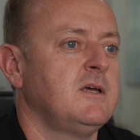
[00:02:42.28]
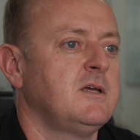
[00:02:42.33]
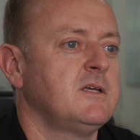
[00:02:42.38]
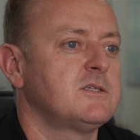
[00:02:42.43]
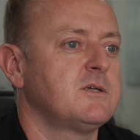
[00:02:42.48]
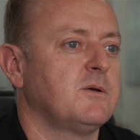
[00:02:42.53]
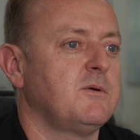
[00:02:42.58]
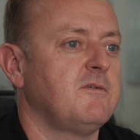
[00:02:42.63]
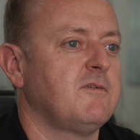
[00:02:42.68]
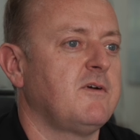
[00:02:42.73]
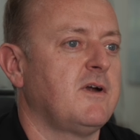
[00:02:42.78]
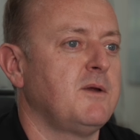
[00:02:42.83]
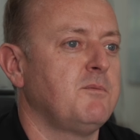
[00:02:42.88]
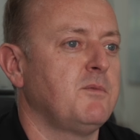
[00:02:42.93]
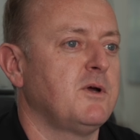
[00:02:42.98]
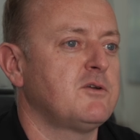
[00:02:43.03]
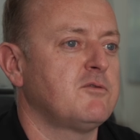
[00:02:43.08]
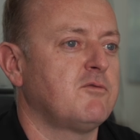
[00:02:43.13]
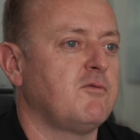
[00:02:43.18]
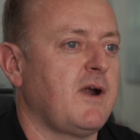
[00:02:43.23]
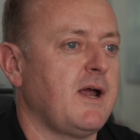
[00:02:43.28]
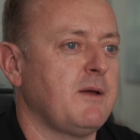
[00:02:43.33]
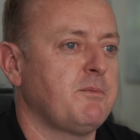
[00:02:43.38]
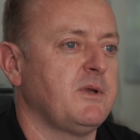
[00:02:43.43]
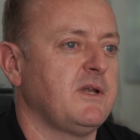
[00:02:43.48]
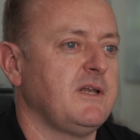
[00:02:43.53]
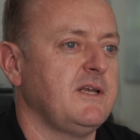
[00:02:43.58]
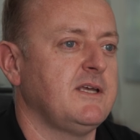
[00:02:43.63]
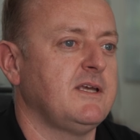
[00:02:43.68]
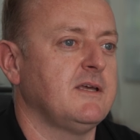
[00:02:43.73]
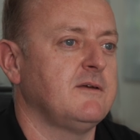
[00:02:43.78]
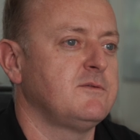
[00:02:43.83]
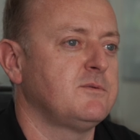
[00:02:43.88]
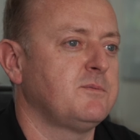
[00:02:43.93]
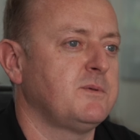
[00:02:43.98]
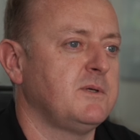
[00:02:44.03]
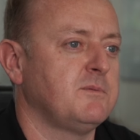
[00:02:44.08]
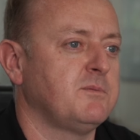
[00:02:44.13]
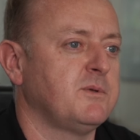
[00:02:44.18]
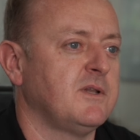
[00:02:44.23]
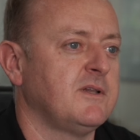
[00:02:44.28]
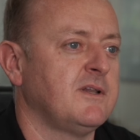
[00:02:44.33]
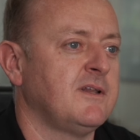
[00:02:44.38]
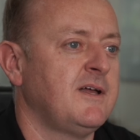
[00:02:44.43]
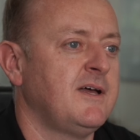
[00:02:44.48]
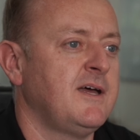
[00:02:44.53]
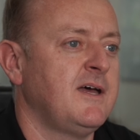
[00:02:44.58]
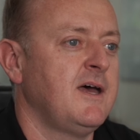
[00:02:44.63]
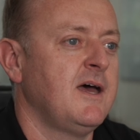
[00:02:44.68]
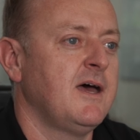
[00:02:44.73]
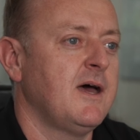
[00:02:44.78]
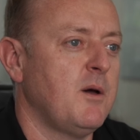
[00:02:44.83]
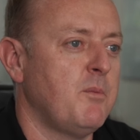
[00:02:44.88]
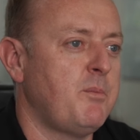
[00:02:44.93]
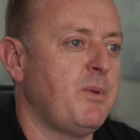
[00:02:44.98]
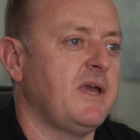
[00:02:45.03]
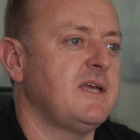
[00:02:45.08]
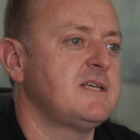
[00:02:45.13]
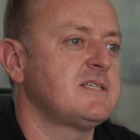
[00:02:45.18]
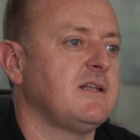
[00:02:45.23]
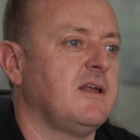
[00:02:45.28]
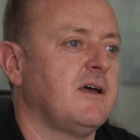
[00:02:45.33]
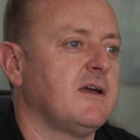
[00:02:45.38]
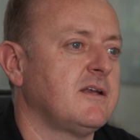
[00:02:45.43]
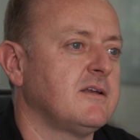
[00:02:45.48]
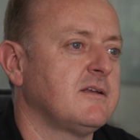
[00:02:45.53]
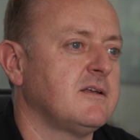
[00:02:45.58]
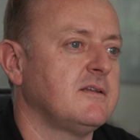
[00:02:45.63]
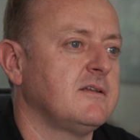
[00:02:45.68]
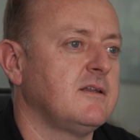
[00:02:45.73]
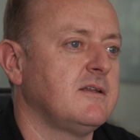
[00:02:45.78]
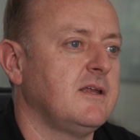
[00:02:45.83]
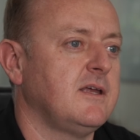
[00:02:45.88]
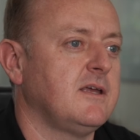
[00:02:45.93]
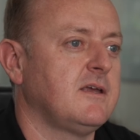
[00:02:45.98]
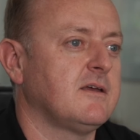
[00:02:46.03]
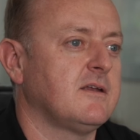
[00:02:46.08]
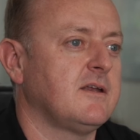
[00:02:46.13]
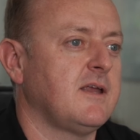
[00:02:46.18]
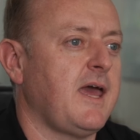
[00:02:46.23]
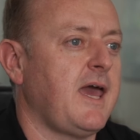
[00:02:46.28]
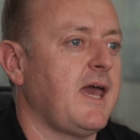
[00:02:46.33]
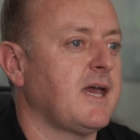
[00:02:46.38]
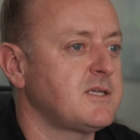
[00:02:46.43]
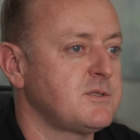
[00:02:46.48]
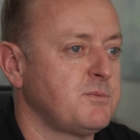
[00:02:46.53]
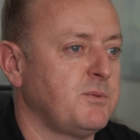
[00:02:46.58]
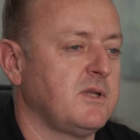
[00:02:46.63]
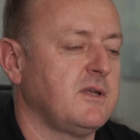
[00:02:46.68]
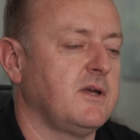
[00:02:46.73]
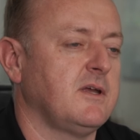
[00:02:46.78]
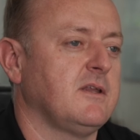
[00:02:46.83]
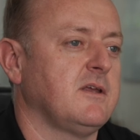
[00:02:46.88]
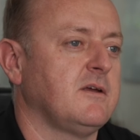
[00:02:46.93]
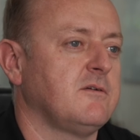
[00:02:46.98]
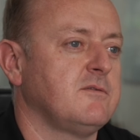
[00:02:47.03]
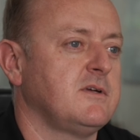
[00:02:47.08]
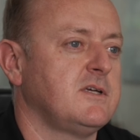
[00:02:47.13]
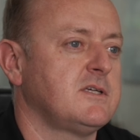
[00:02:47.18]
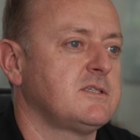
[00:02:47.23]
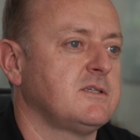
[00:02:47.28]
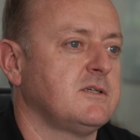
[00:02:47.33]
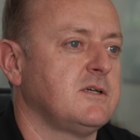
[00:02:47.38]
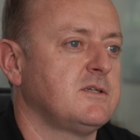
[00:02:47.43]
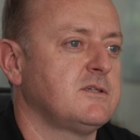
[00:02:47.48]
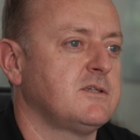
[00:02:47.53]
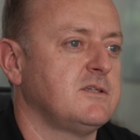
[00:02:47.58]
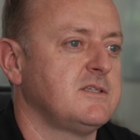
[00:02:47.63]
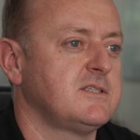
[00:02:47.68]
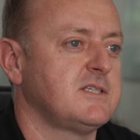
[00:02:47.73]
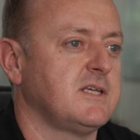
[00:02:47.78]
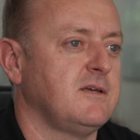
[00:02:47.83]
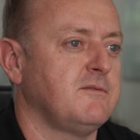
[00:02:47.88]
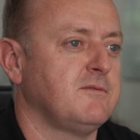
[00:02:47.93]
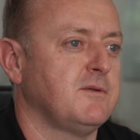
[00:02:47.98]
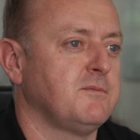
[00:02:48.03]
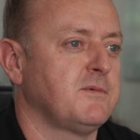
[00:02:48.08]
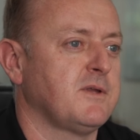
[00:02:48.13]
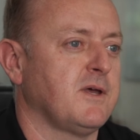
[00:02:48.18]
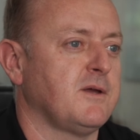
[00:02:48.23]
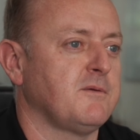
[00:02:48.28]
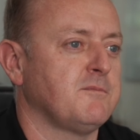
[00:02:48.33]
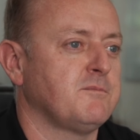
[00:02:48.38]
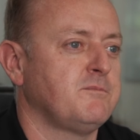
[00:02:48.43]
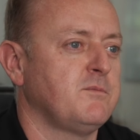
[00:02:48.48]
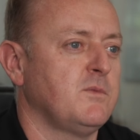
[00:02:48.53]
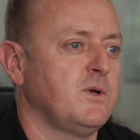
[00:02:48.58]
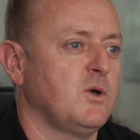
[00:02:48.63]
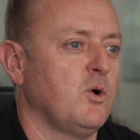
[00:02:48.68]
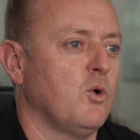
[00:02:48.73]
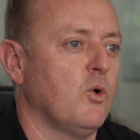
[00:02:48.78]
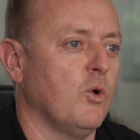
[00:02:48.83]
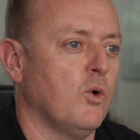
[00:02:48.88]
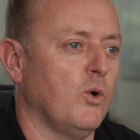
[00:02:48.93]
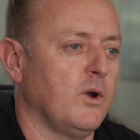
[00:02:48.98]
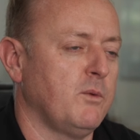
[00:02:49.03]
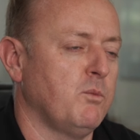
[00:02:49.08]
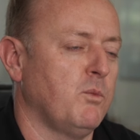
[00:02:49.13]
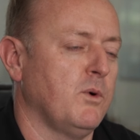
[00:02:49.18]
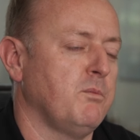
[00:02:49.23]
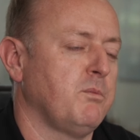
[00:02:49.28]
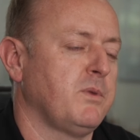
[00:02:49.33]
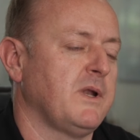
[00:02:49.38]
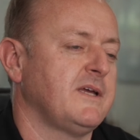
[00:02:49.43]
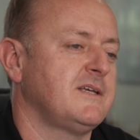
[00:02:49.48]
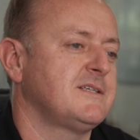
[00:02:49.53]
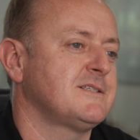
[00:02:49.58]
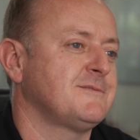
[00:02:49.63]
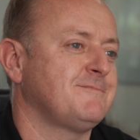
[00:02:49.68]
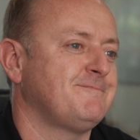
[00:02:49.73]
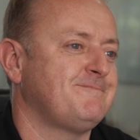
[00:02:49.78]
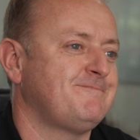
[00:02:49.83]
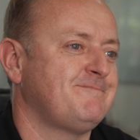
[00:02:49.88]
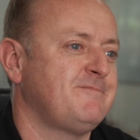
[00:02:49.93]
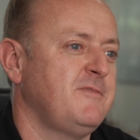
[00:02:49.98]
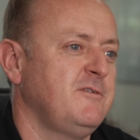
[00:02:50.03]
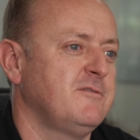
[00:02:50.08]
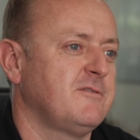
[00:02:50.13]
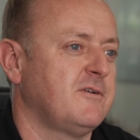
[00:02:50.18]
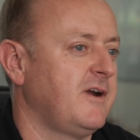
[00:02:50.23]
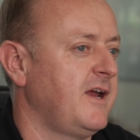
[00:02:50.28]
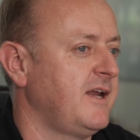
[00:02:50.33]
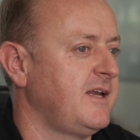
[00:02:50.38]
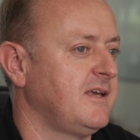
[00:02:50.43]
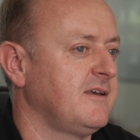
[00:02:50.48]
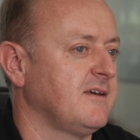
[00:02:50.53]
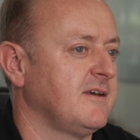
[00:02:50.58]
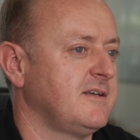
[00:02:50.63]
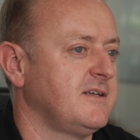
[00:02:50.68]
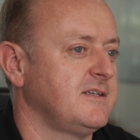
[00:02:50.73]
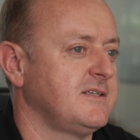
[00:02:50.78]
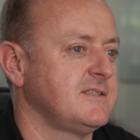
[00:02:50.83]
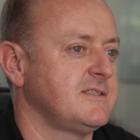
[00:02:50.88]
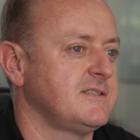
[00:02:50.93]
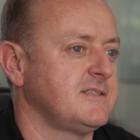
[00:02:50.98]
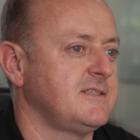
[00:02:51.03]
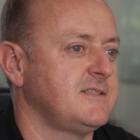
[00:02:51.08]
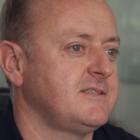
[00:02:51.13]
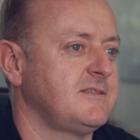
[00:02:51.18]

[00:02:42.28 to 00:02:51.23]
So it very much rapidly gives people a baseline that they can expedite their research and save them time, all in one place for any kind of disease.